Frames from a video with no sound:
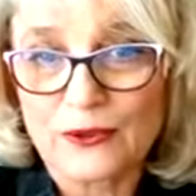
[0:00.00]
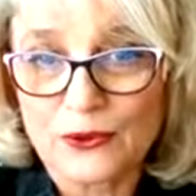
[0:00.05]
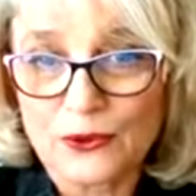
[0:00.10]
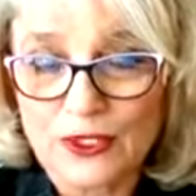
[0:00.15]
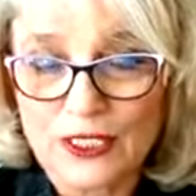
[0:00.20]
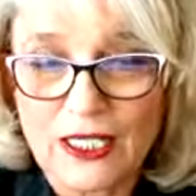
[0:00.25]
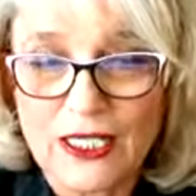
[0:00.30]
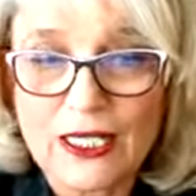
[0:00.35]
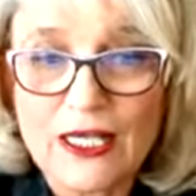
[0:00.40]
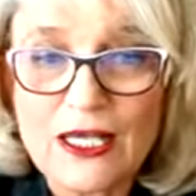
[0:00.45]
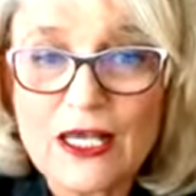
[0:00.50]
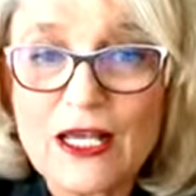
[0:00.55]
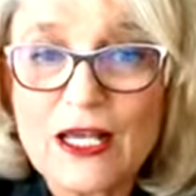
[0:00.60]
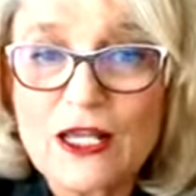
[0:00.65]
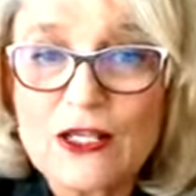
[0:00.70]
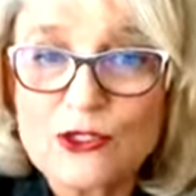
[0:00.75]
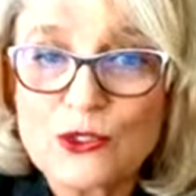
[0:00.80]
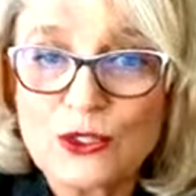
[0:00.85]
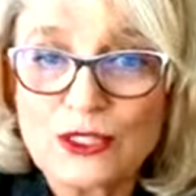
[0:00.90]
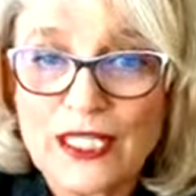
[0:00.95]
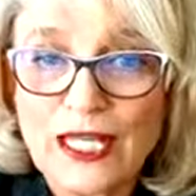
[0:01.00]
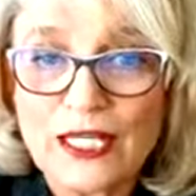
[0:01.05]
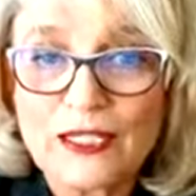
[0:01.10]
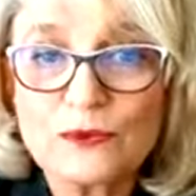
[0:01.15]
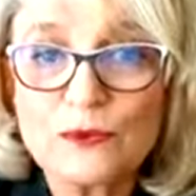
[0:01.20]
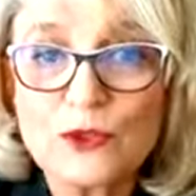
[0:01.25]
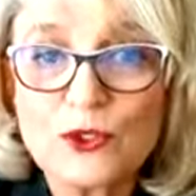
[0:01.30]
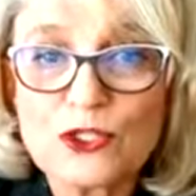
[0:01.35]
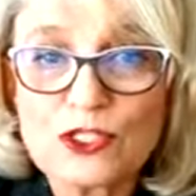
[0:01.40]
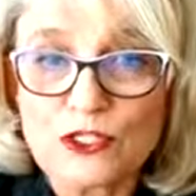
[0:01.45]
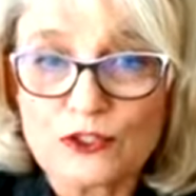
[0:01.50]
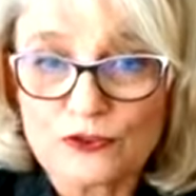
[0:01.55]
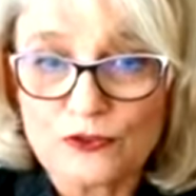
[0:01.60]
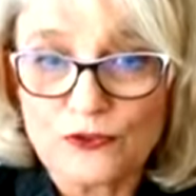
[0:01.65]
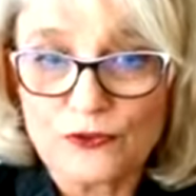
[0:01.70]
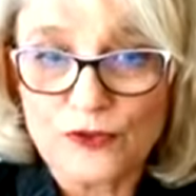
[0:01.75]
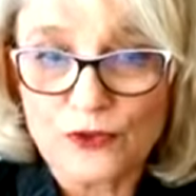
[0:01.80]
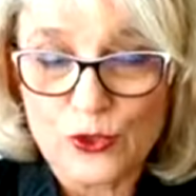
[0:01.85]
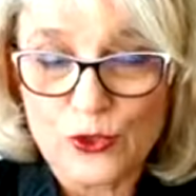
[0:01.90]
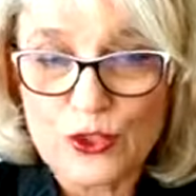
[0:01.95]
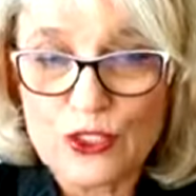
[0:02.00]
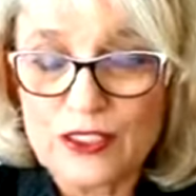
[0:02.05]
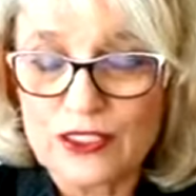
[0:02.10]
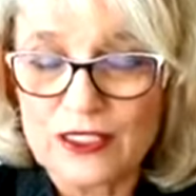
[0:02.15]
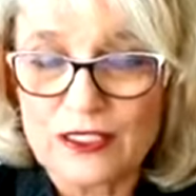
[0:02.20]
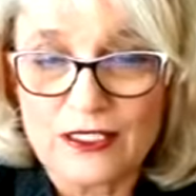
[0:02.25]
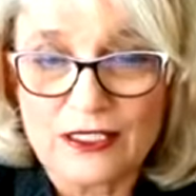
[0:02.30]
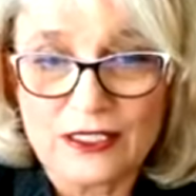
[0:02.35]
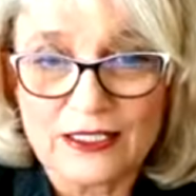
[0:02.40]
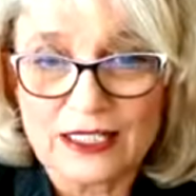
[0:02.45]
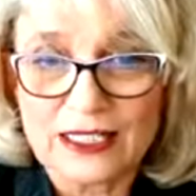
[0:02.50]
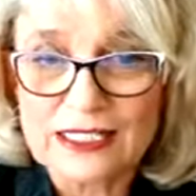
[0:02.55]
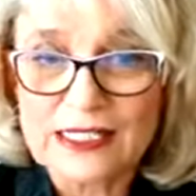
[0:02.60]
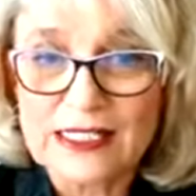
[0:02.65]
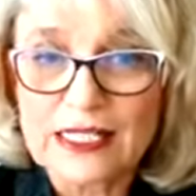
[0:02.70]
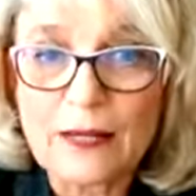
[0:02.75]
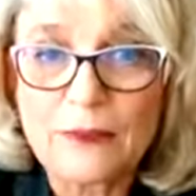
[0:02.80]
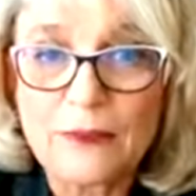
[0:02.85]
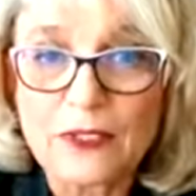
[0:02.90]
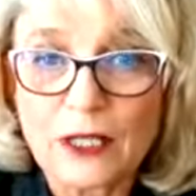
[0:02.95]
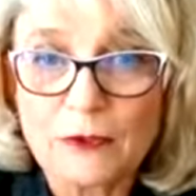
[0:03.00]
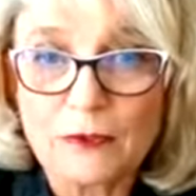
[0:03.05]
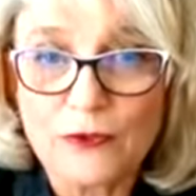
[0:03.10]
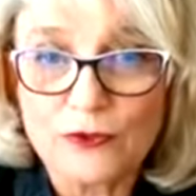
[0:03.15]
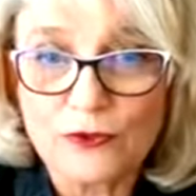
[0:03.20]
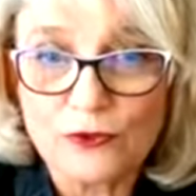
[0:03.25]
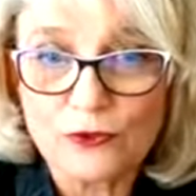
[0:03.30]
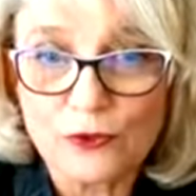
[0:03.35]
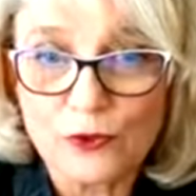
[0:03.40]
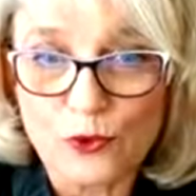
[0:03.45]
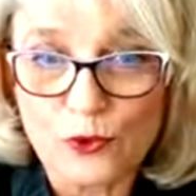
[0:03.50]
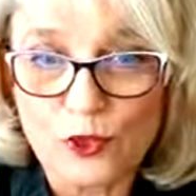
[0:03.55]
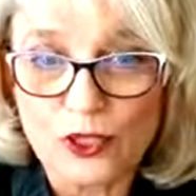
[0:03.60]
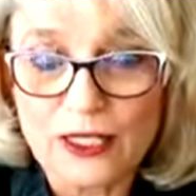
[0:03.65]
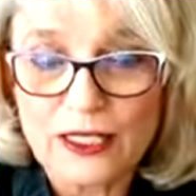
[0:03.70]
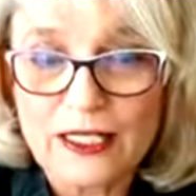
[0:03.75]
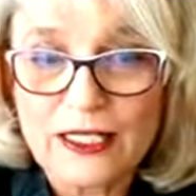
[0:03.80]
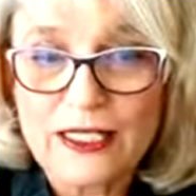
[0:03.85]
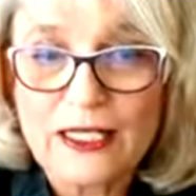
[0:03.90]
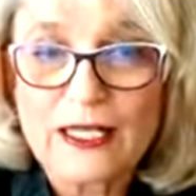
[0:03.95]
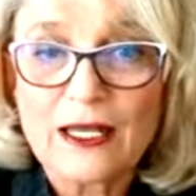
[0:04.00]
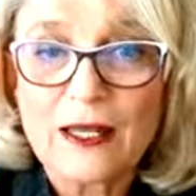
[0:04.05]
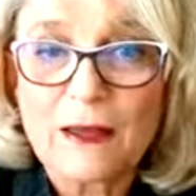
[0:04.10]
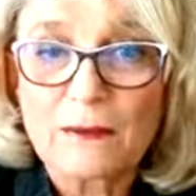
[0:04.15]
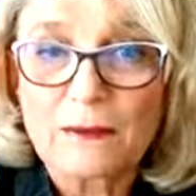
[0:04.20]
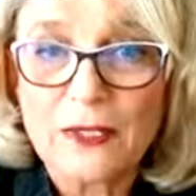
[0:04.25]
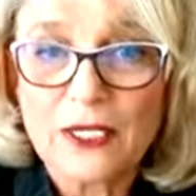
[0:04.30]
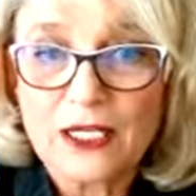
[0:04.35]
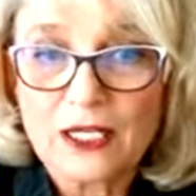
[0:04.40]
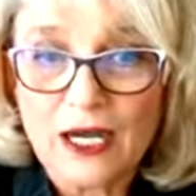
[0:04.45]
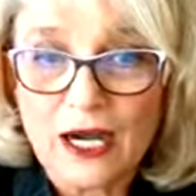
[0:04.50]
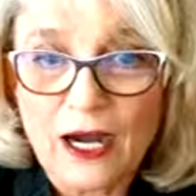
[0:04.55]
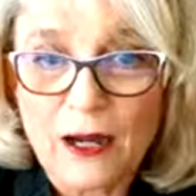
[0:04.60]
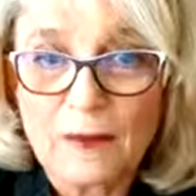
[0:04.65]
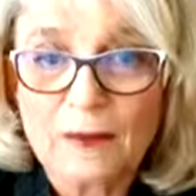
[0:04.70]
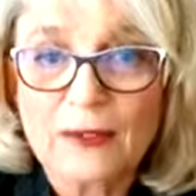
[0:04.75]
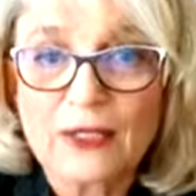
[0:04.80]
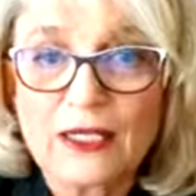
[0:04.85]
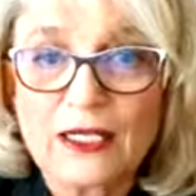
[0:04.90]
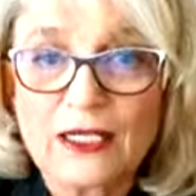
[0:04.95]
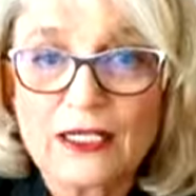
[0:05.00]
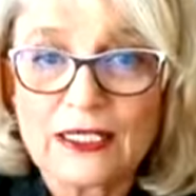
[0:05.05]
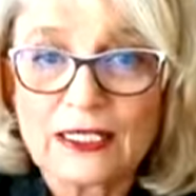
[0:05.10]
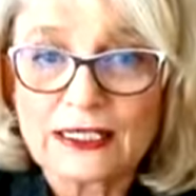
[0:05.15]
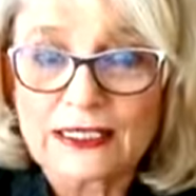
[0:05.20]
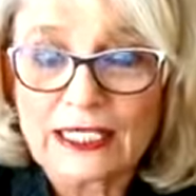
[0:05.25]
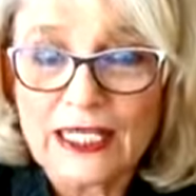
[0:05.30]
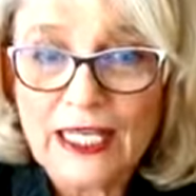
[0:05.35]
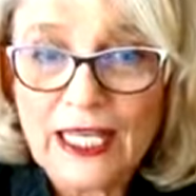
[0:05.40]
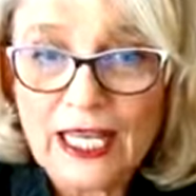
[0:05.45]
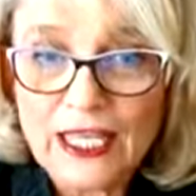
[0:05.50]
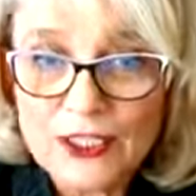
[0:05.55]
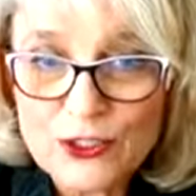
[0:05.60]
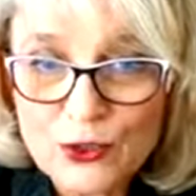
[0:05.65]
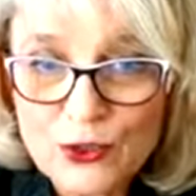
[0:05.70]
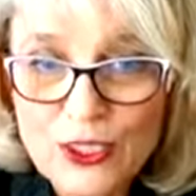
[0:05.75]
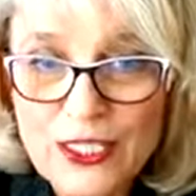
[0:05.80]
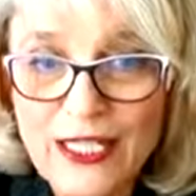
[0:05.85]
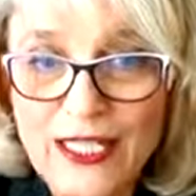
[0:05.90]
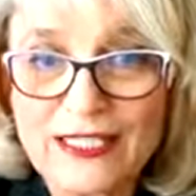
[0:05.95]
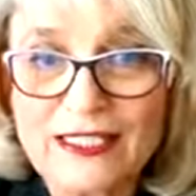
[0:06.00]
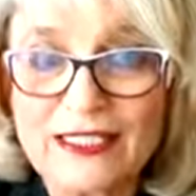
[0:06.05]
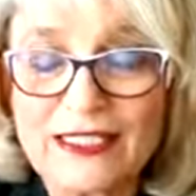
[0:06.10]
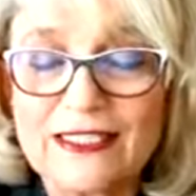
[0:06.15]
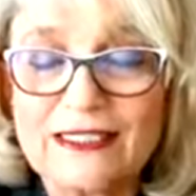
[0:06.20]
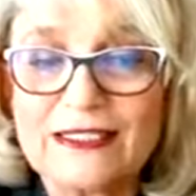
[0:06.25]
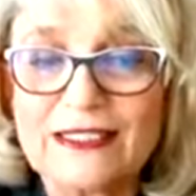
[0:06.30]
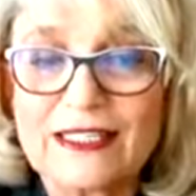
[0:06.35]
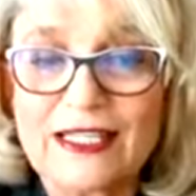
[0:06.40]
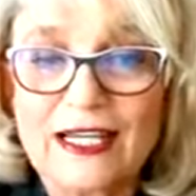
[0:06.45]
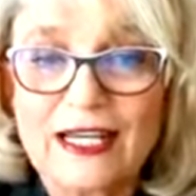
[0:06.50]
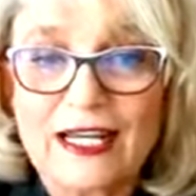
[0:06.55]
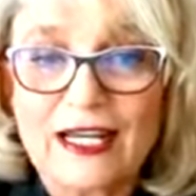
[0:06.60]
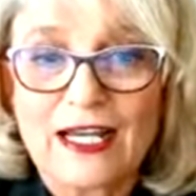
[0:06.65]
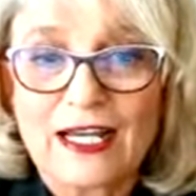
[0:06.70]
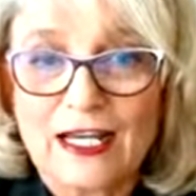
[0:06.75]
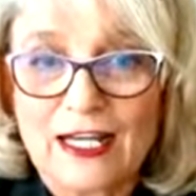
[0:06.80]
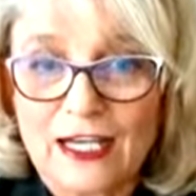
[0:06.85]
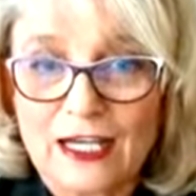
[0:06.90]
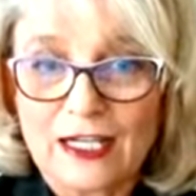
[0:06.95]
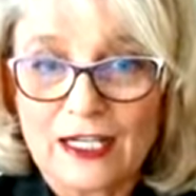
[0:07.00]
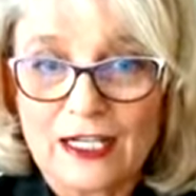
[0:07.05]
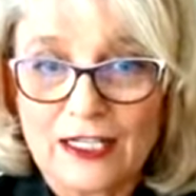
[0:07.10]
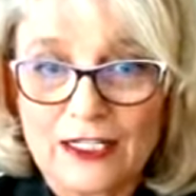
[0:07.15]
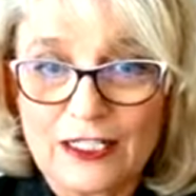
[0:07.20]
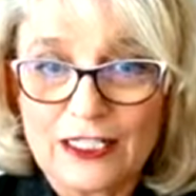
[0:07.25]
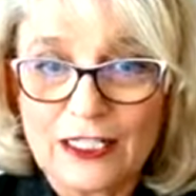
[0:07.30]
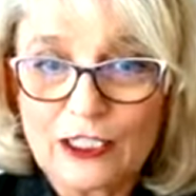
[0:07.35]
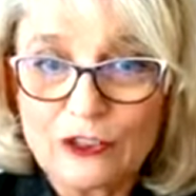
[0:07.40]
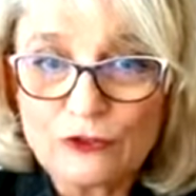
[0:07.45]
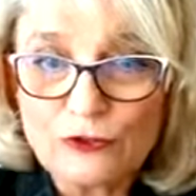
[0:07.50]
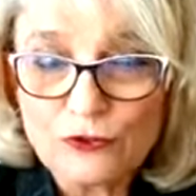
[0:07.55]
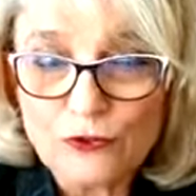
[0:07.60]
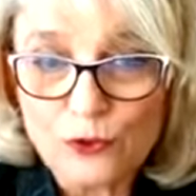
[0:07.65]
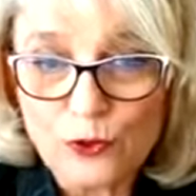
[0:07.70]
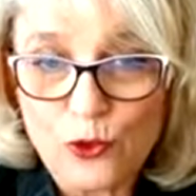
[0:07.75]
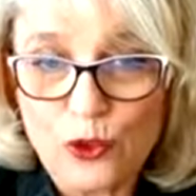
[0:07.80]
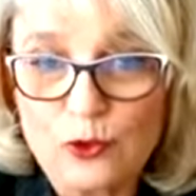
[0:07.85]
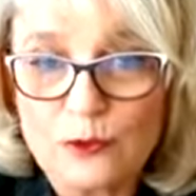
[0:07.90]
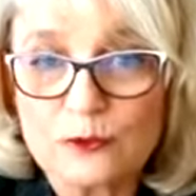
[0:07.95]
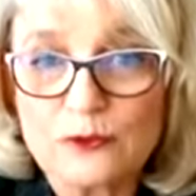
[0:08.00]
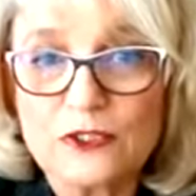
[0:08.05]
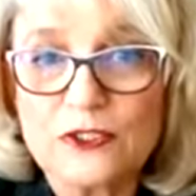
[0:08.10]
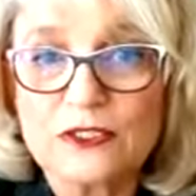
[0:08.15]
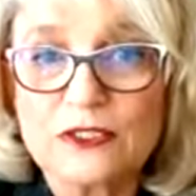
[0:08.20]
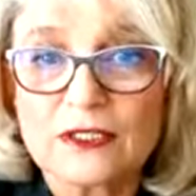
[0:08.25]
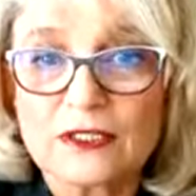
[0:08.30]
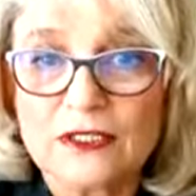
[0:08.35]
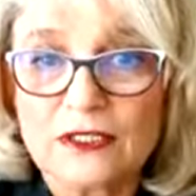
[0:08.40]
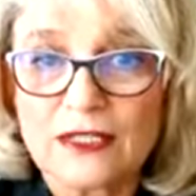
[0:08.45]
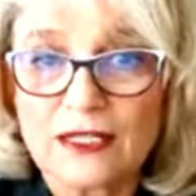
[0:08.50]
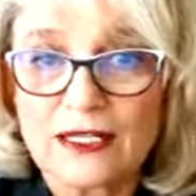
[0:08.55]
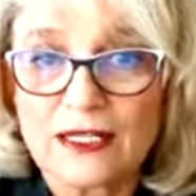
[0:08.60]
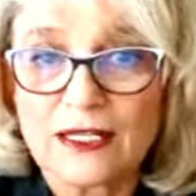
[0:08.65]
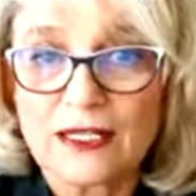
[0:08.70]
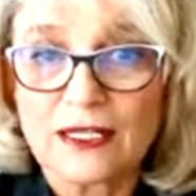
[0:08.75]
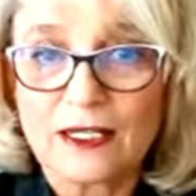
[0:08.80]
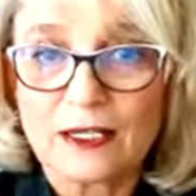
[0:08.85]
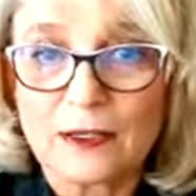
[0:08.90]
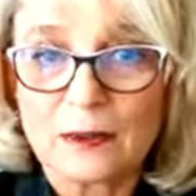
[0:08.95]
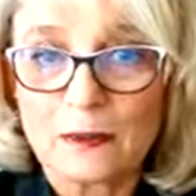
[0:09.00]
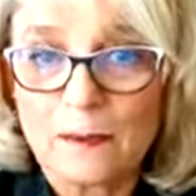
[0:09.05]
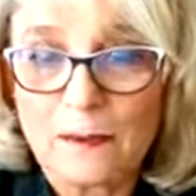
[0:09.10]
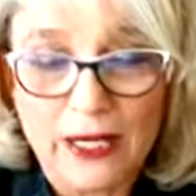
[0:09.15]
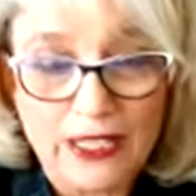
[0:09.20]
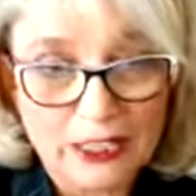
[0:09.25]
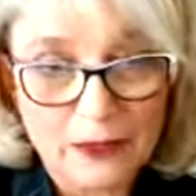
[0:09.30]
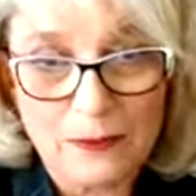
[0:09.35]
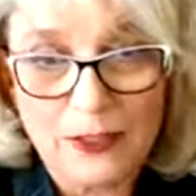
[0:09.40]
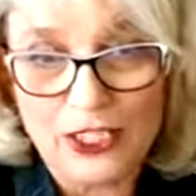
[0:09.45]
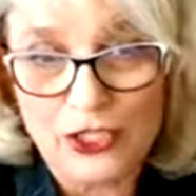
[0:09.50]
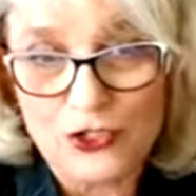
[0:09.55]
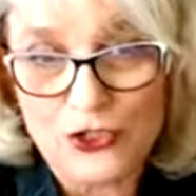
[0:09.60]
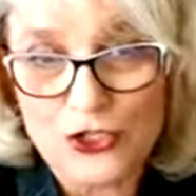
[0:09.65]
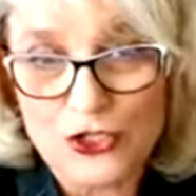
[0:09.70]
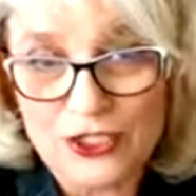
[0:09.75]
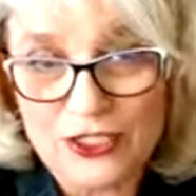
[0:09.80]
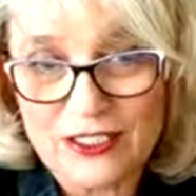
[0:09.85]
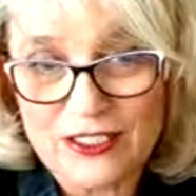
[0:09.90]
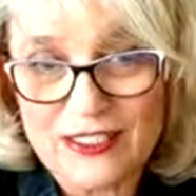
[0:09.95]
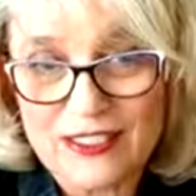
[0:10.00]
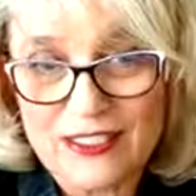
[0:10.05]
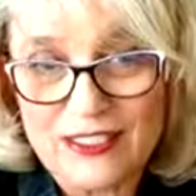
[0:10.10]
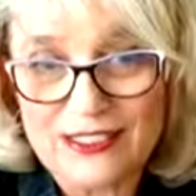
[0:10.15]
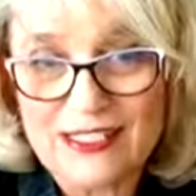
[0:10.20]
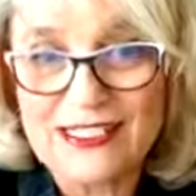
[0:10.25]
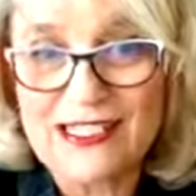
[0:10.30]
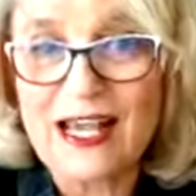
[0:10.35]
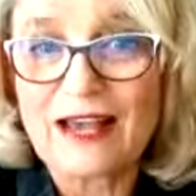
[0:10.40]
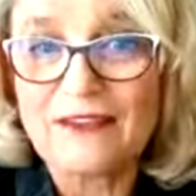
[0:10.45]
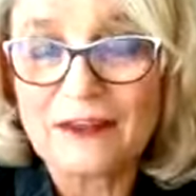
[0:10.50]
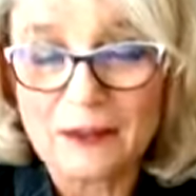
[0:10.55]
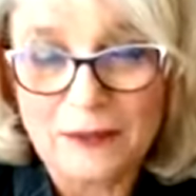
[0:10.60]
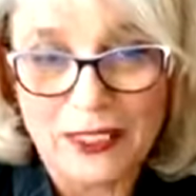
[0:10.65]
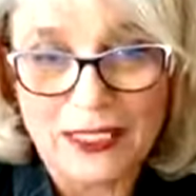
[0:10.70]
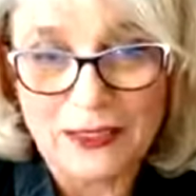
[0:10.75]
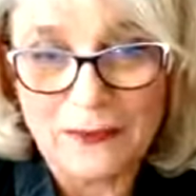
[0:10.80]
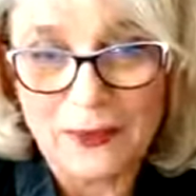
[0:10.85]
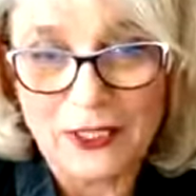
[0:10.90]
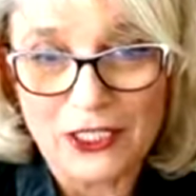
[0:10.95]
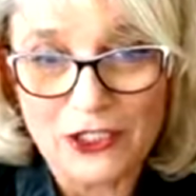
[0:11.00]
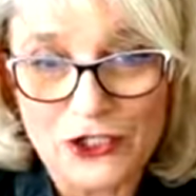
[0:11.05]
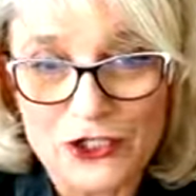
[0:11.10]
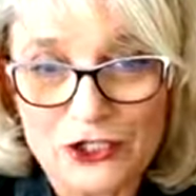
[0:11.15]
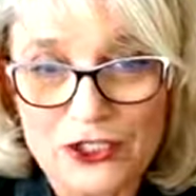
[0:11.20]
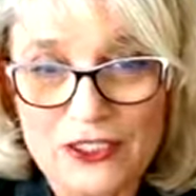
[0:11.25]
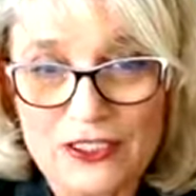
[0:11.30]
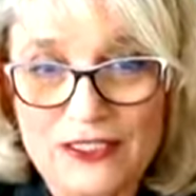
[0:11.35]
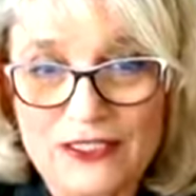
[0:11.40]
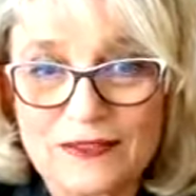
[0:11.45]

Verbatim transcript: Okay, so that was the first, the the step number four: become an educated, uh, informed uh, money manager, savvy money manager.